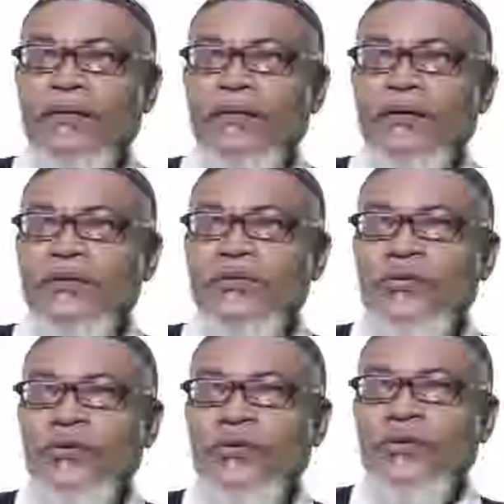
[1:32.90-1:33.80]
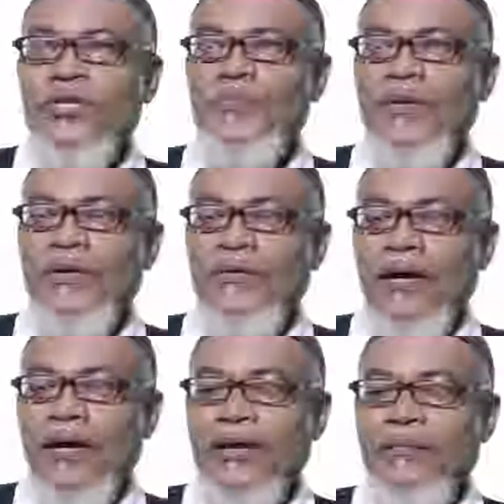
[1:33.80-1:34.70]
So this
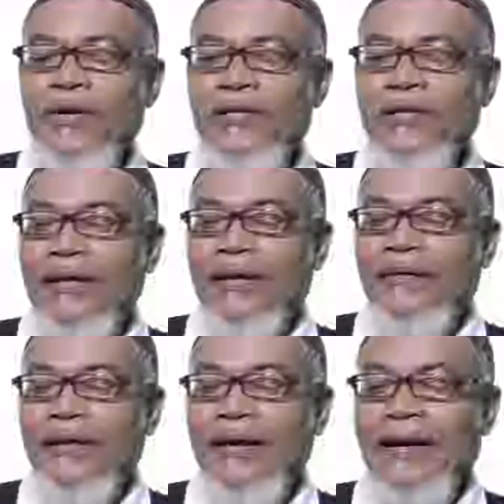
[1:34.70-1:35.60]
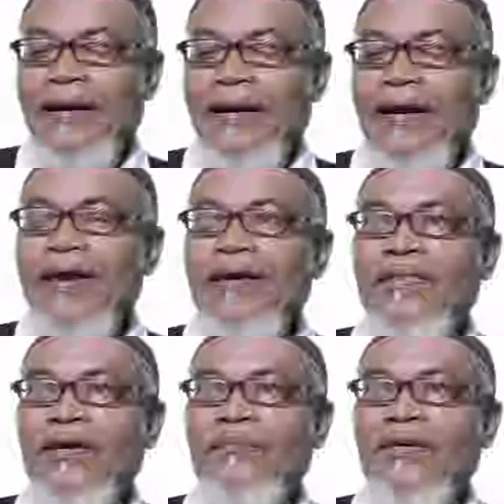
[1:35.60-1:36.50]
particular argument, they can
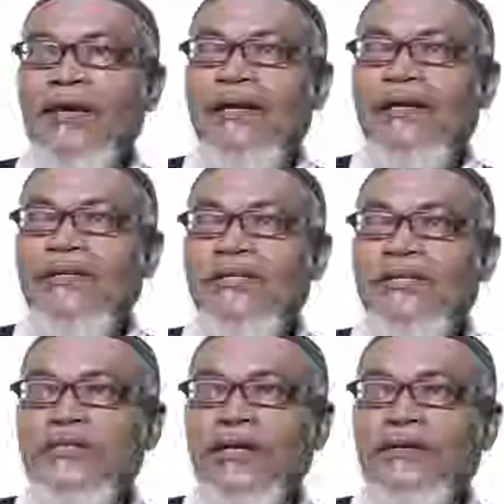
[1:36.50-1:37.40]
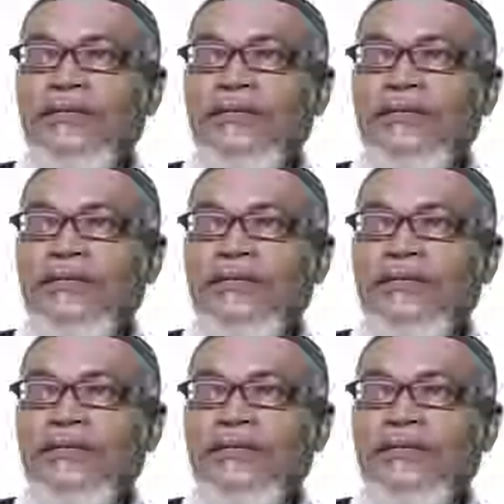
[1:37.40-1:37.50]
either be an integer,